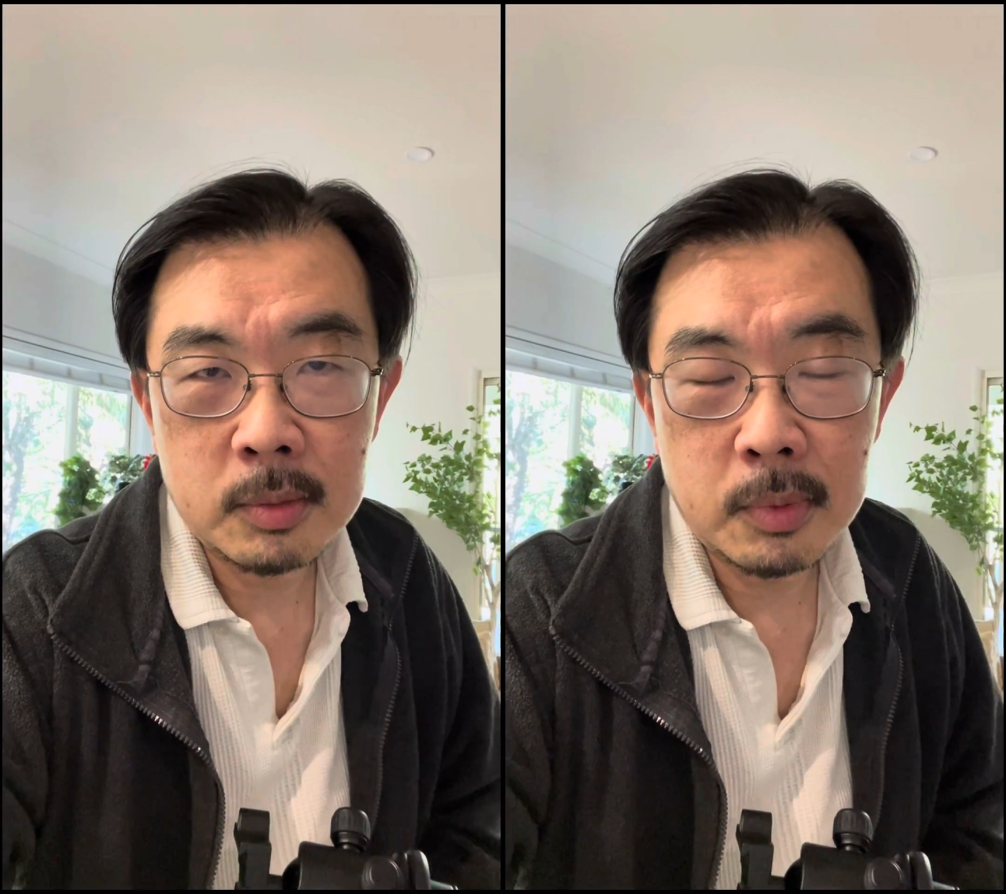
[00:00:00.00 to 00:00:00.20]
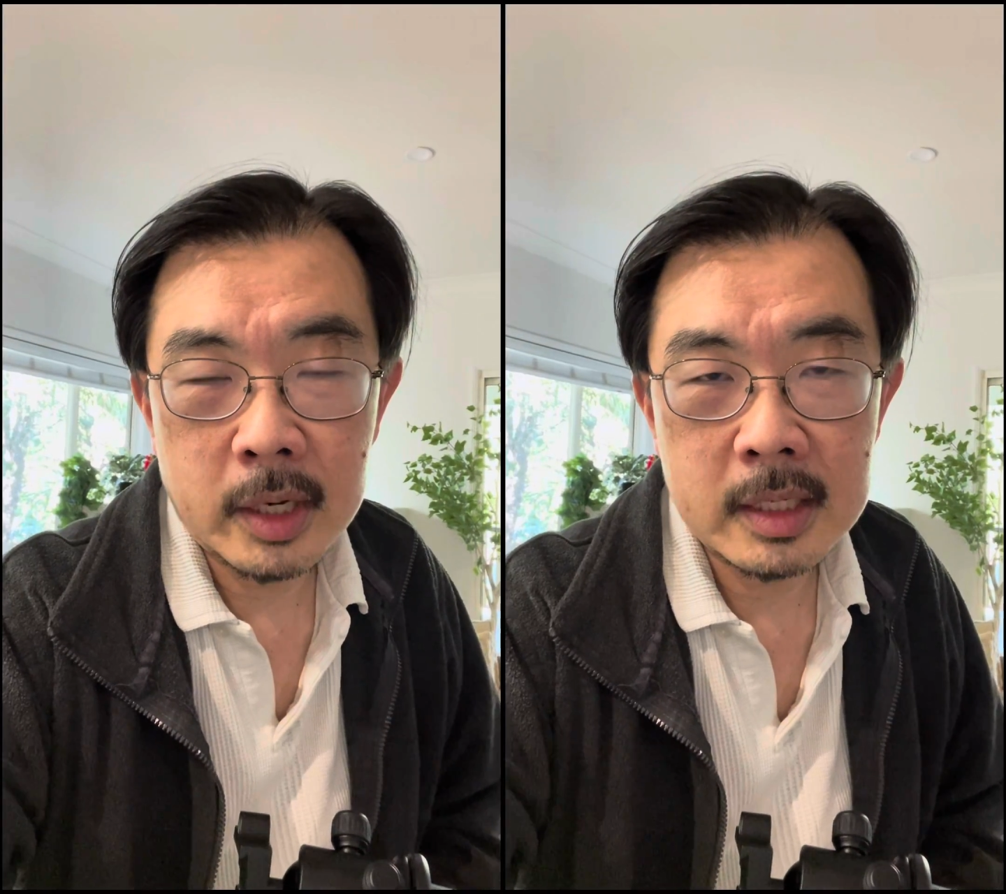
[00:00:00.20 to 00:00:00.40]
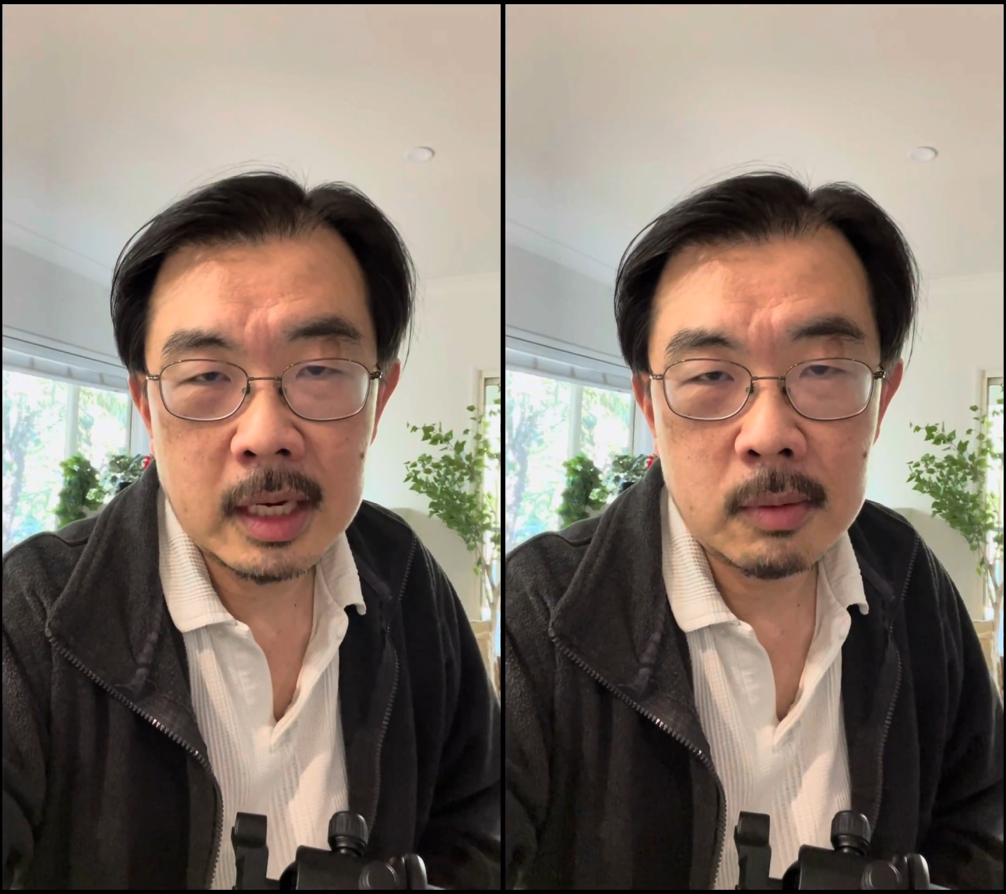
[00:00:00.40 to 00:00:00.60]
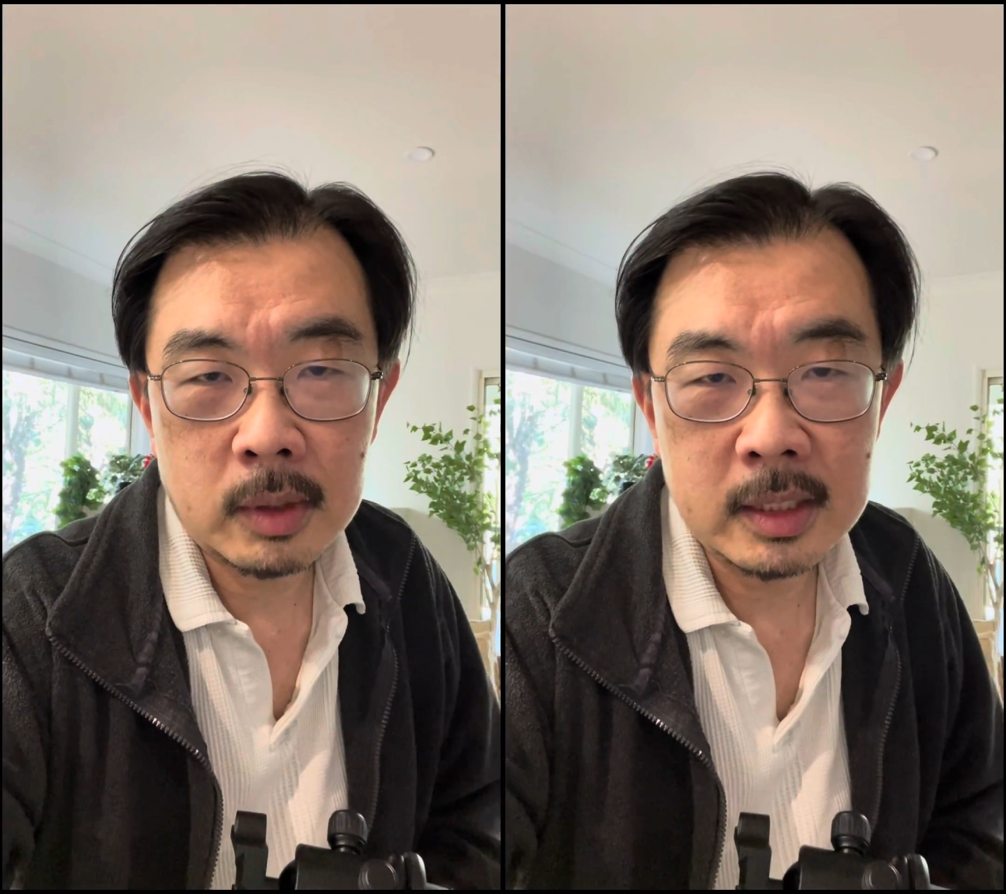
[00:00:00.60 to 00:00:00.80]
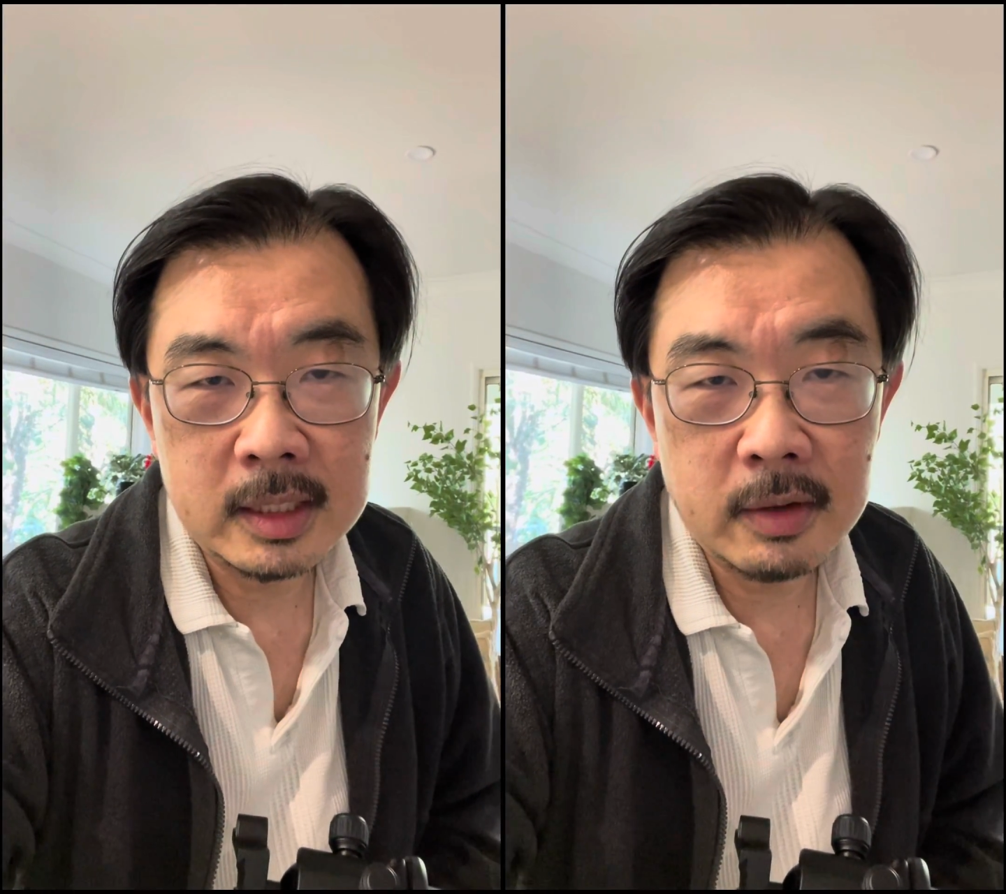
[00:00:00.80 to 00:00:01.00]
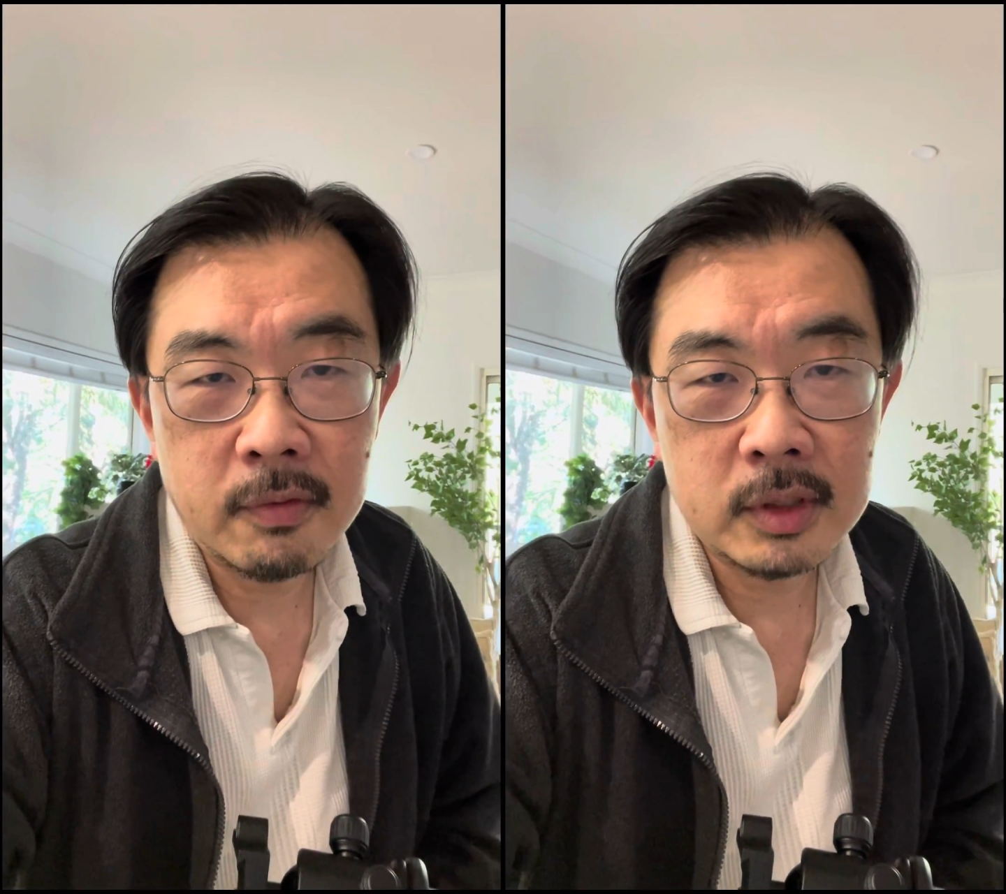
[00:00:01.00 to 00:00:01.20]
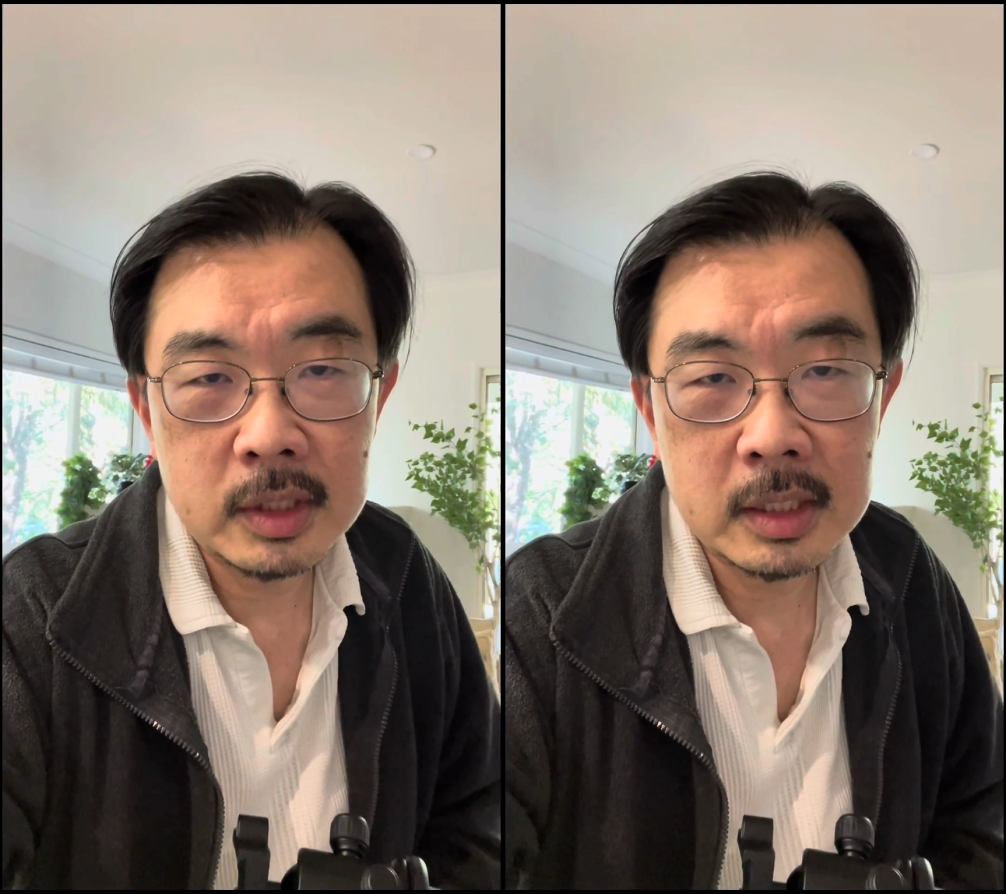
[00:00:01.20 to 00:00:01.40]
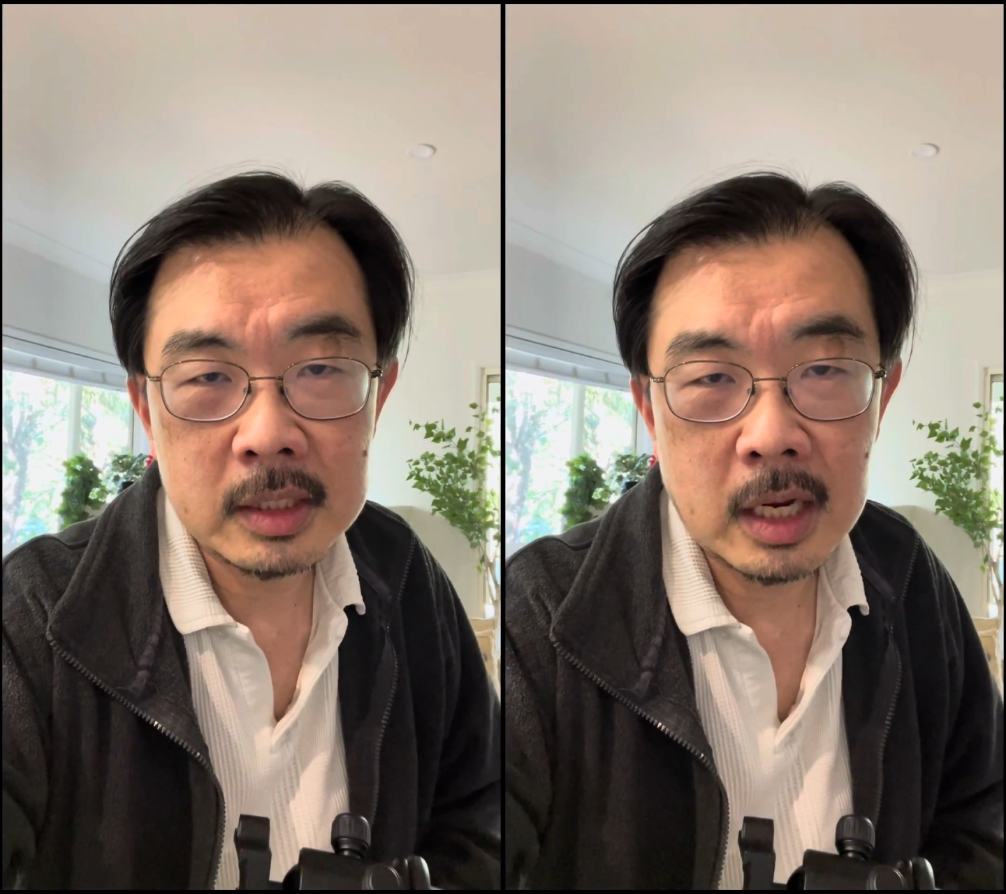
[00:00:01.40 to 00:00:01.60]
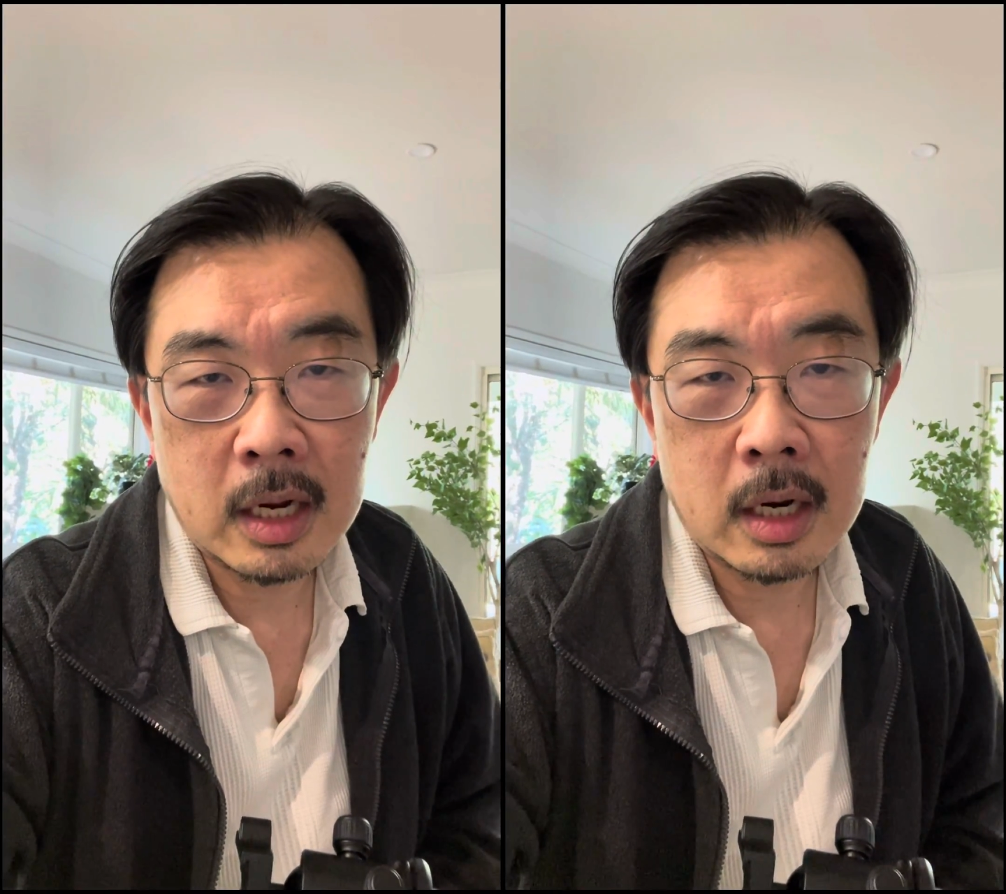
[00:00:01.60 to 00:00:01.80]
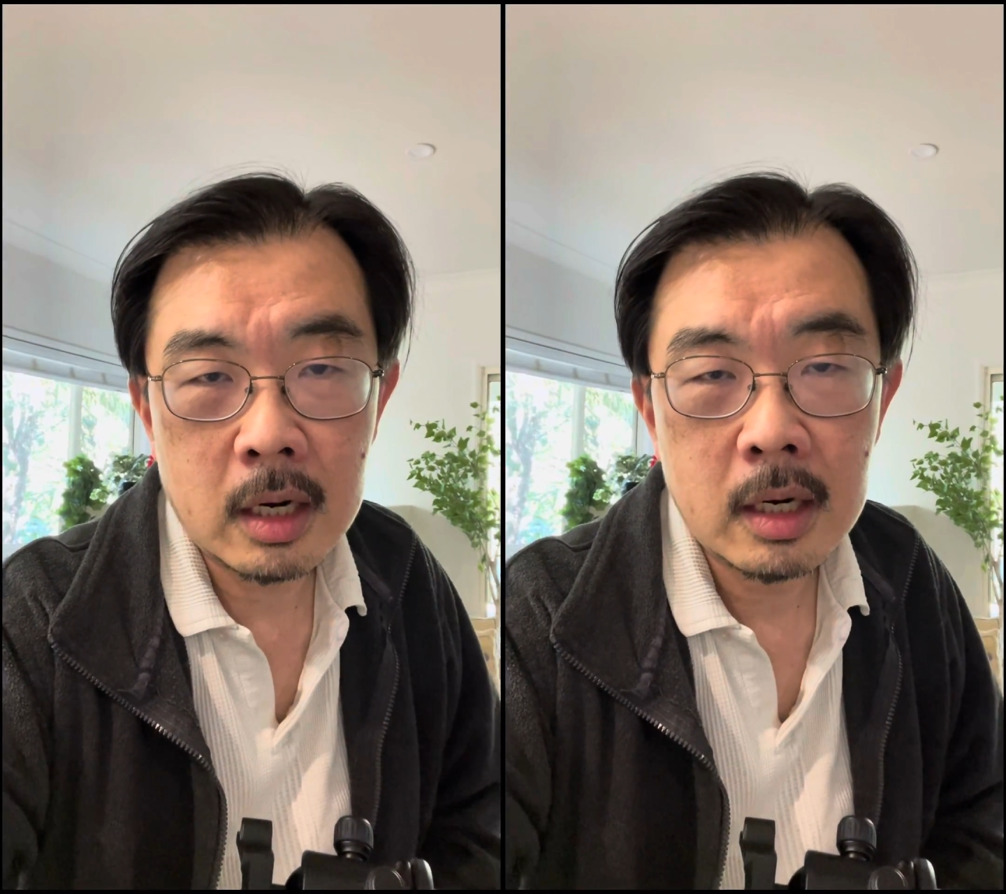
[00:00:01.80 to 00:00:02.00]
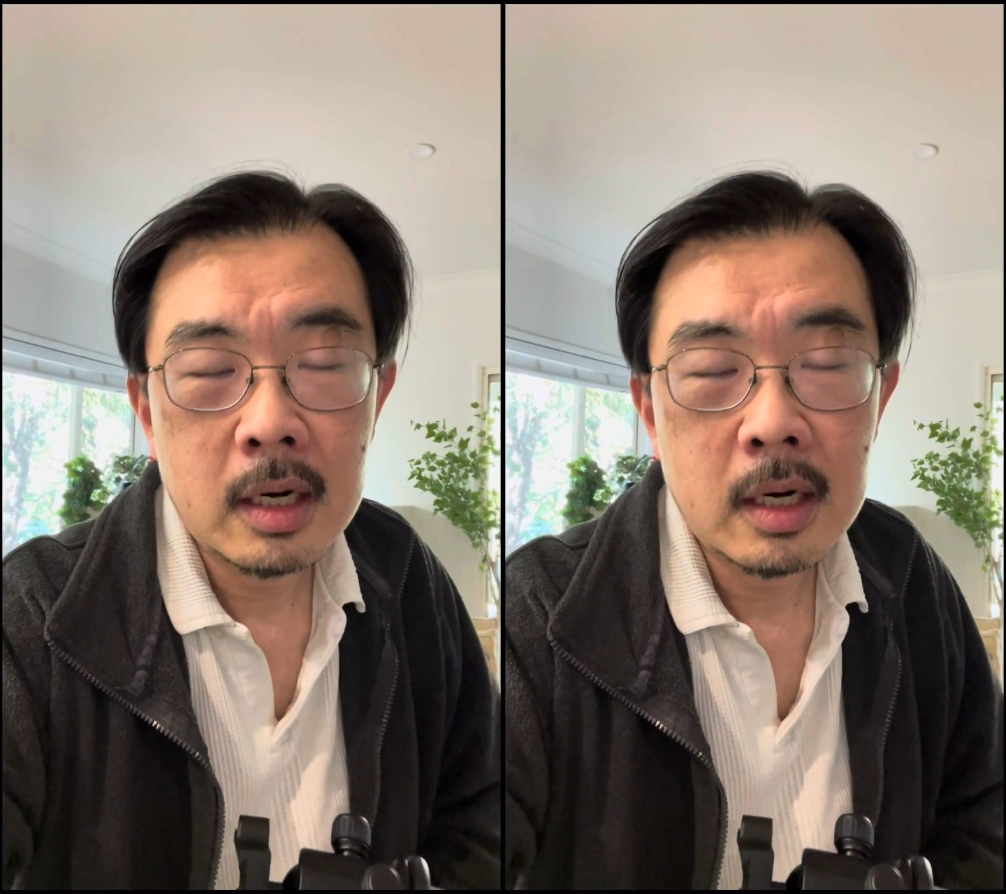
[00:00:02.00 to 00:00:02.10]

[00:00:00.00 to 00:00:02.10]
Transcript: to break down what the differences are,